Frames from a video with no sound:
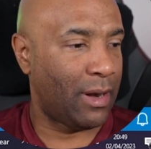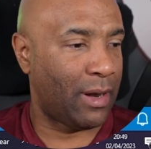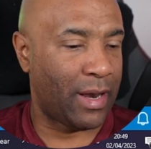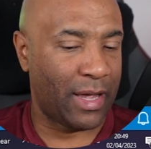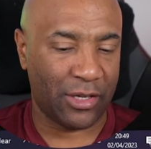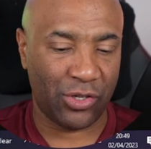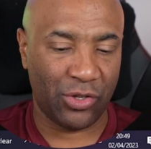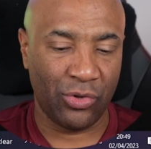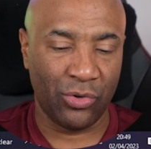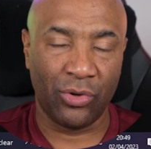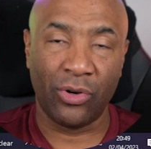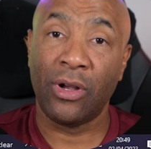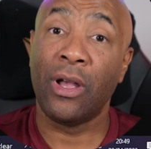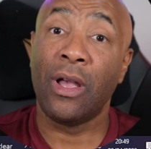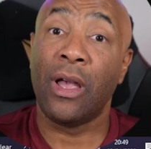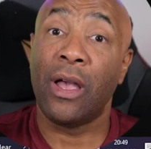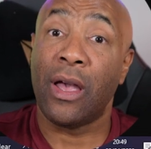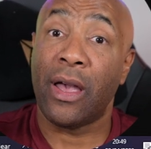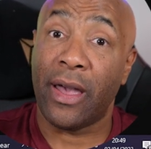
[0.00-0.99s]
let's do
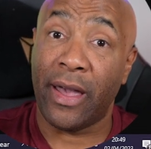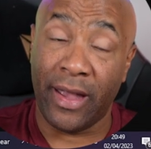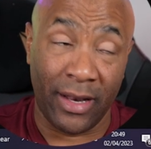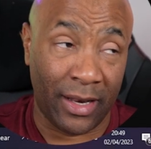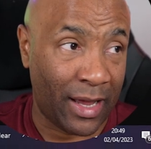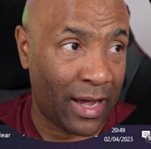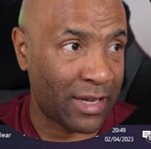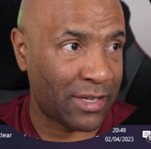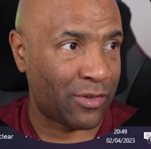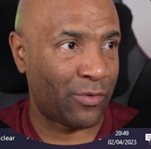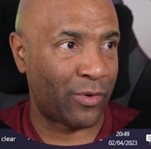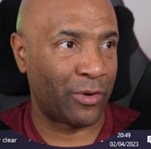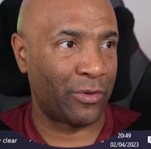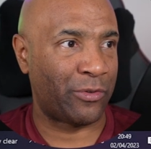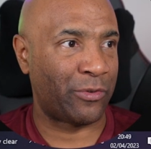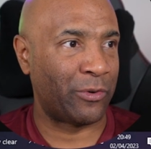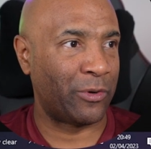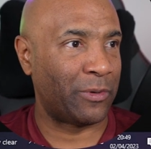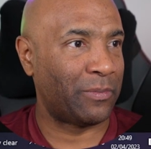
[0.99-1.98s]
a last run
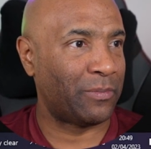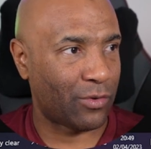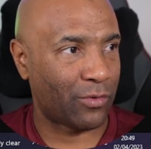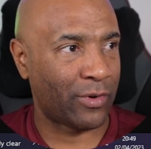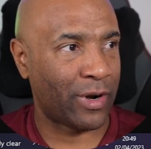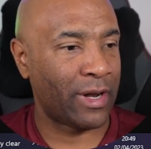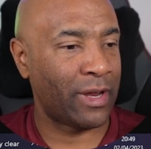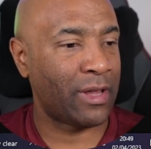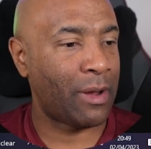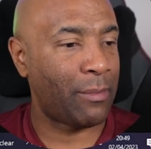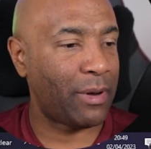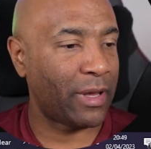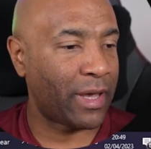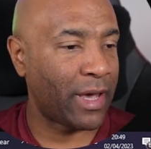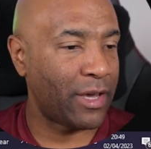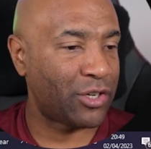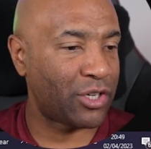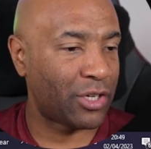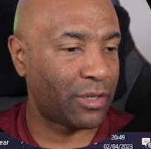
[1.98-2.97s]
through. Running the
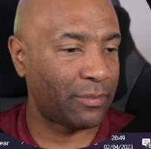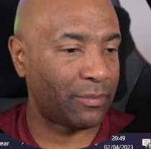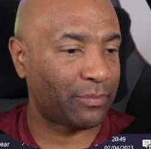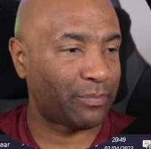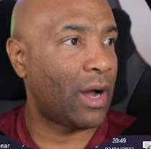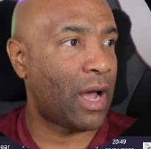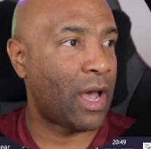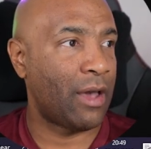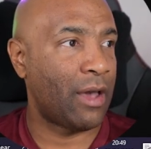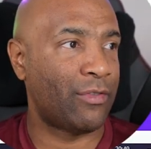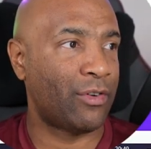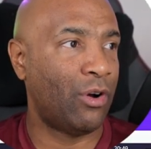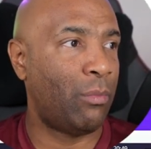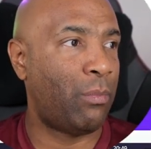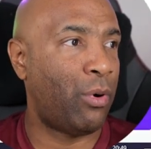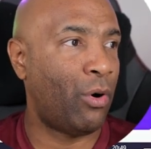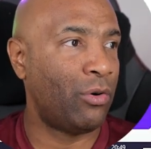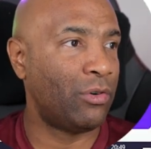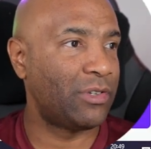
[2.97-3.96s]
application, I
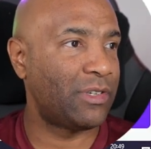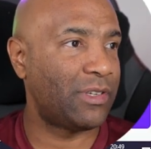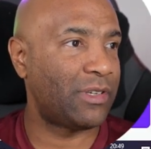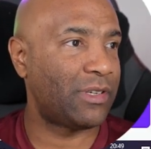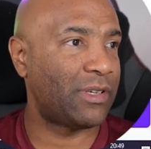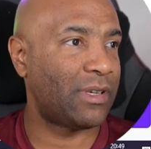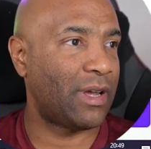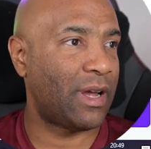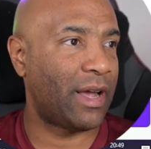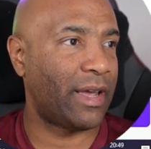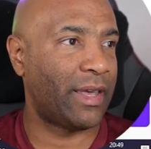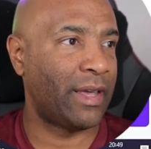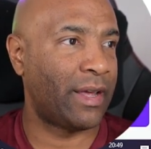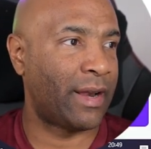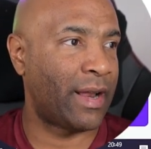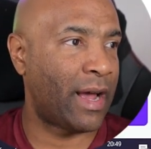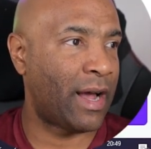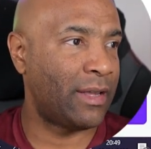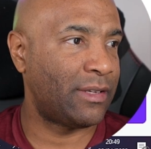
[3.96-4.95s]
no posts. I
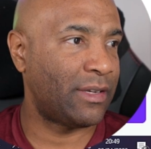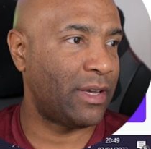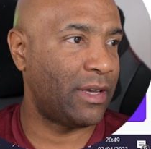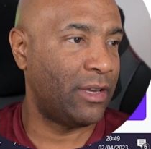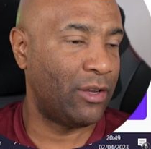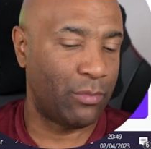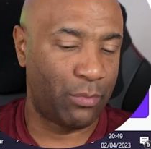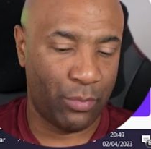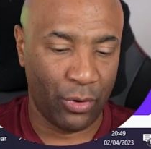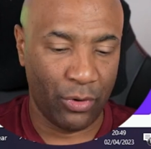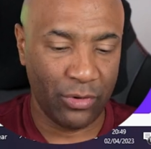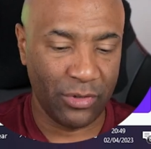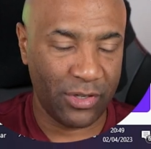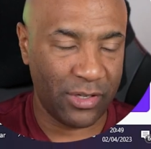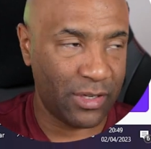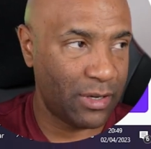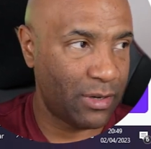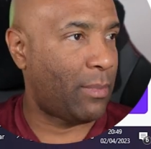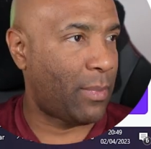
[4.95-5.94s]
can add a new
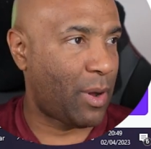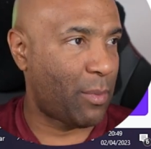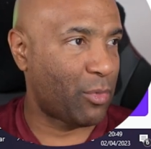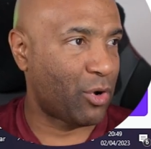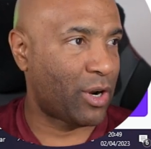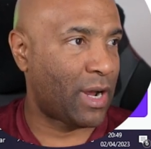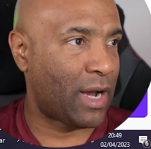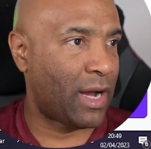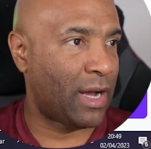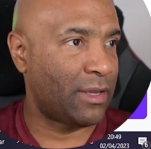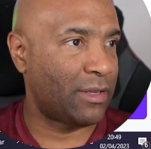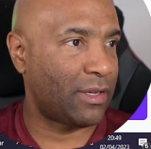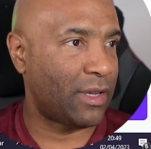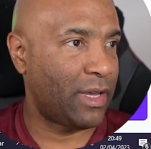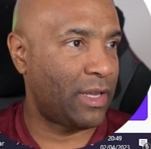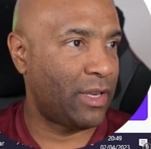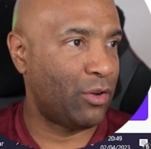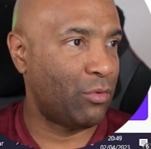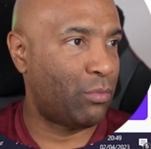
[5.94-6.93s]
post. I'm gonna add
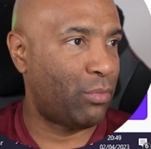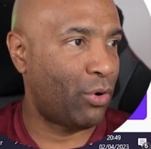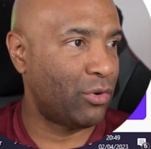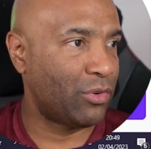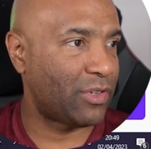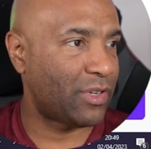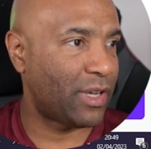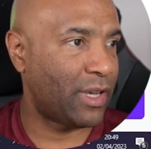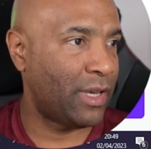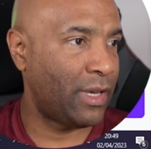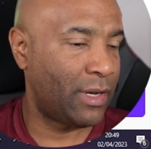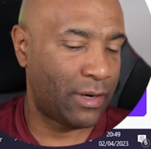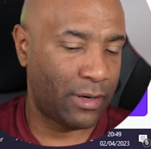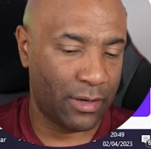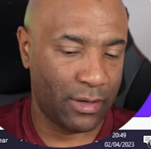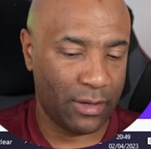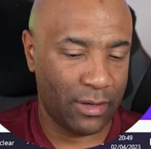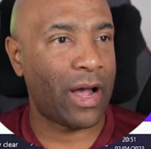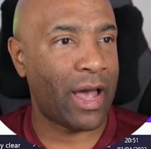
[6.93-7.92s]
a new post
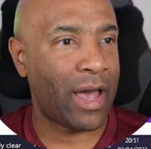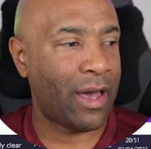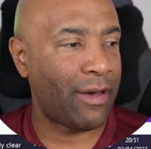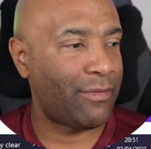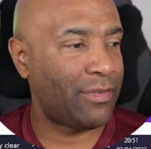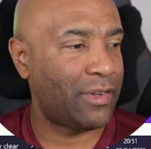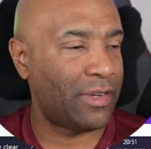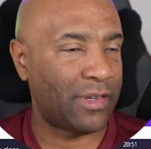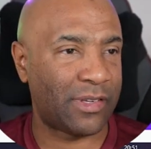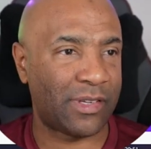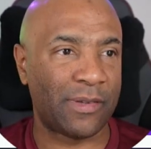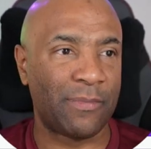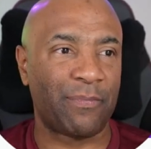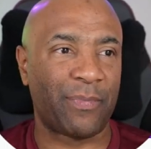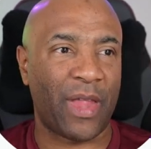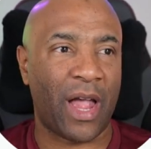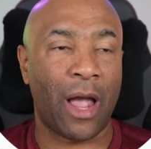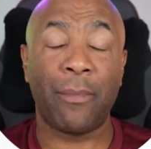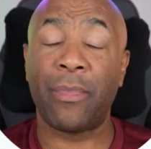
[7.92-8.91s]
here. I have this
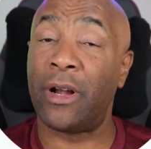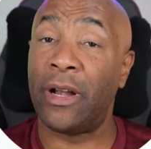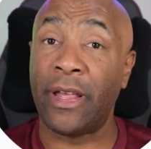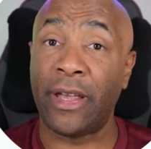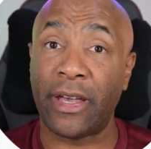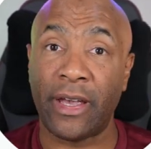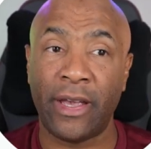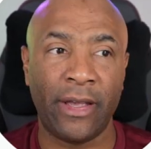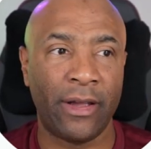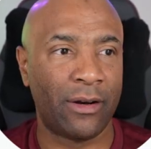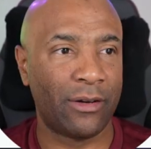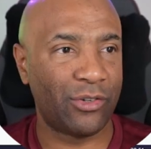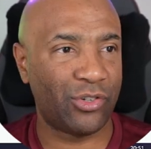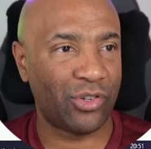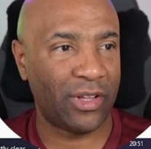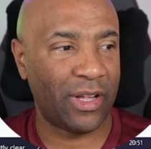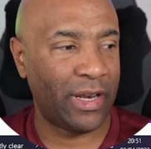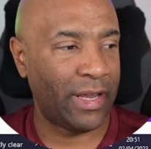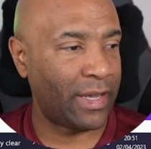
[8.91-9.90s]
hyperlink here
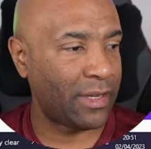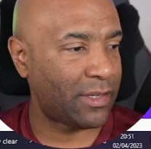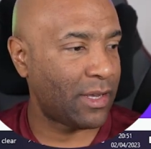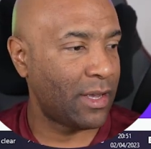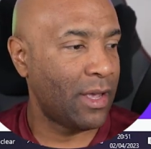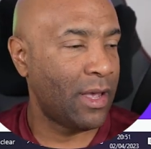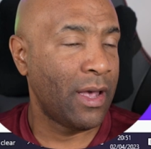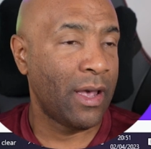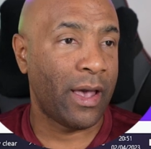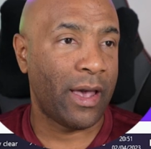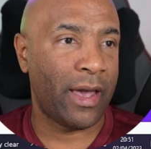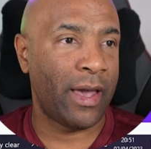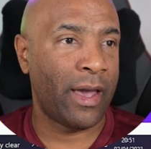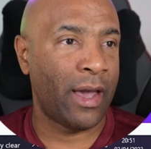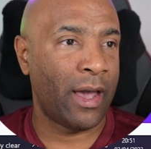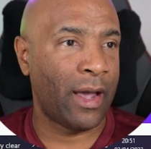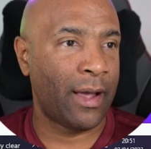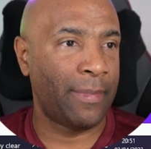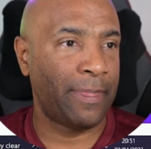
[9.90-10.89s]
to delete,
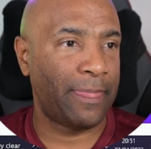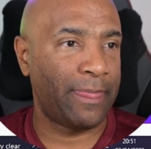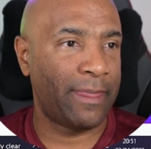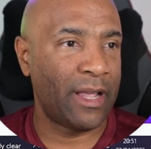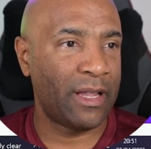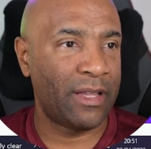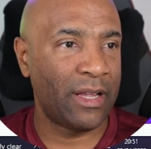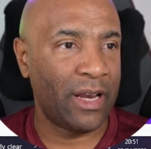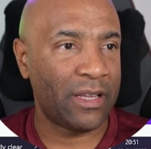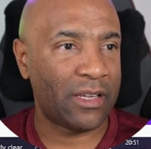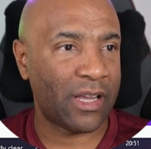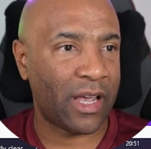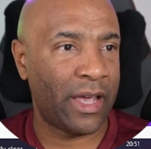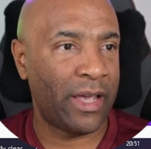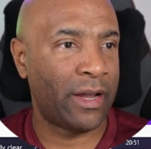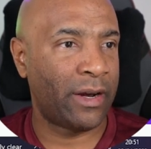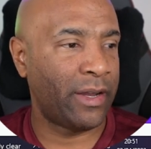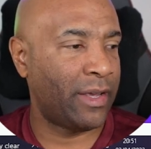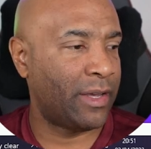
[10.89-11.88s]
and the delete
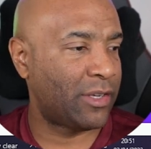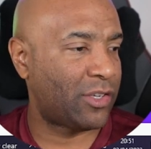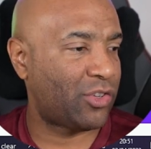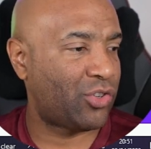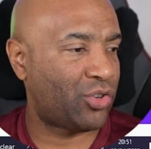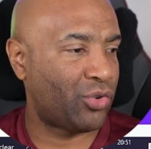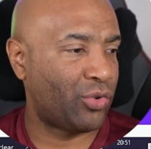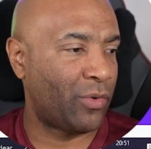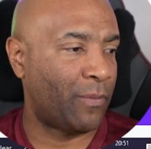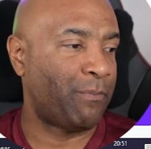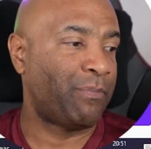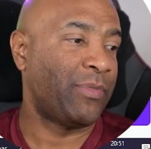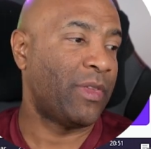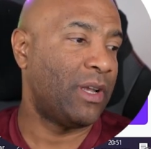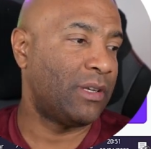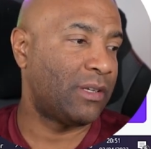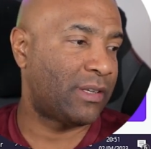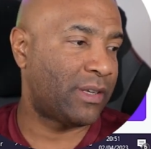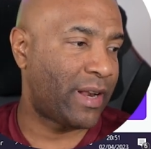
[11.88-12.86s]
here is to
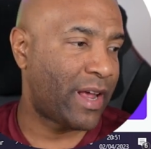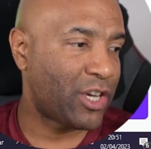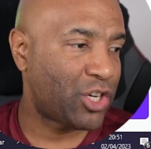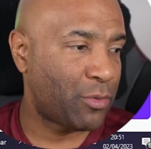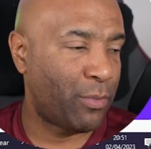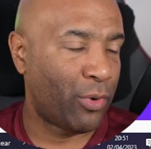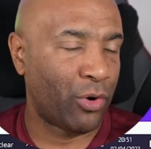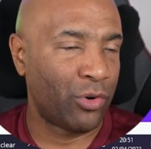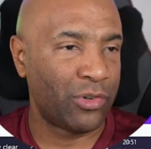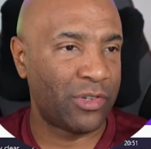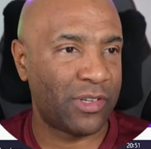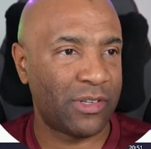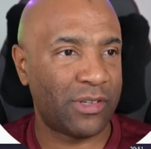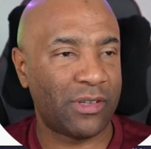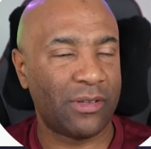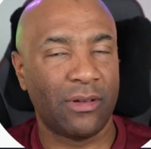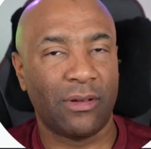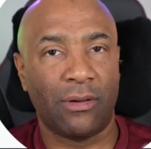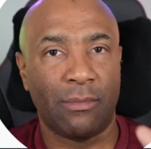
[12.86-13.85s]

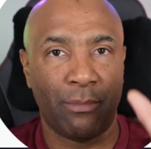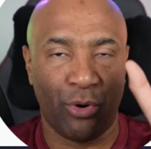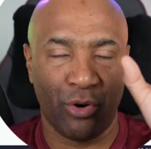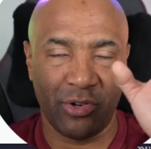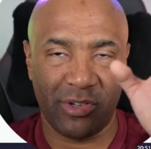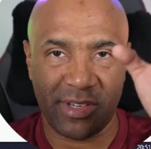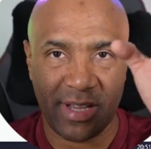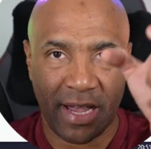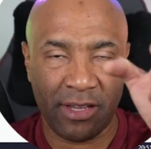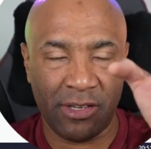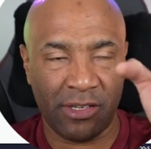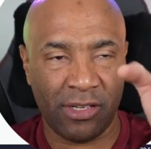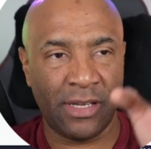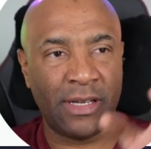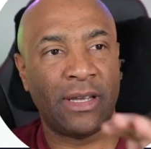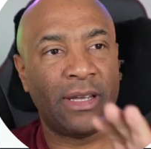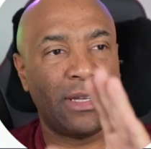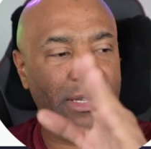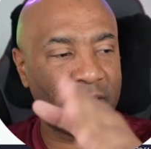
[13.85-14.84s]
/posts post
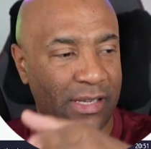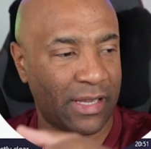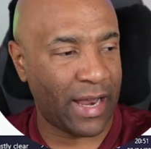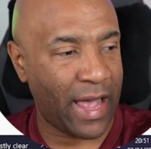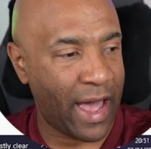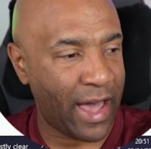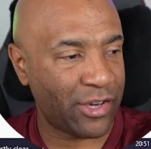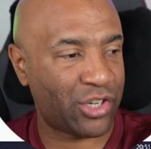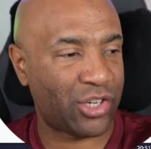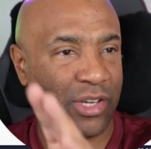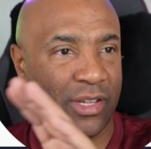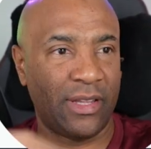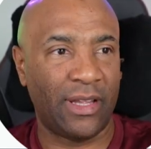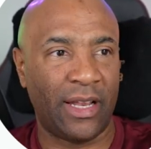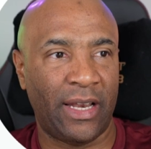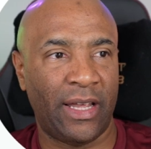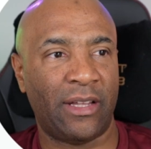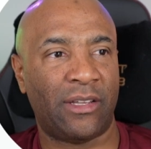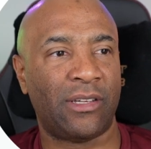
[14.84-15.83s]
ID
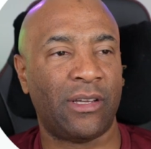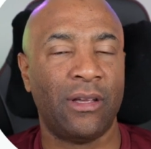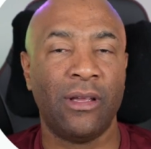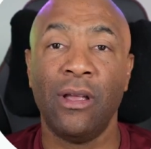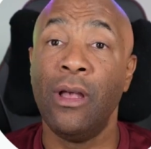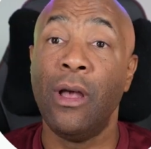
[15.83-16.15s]
/delete.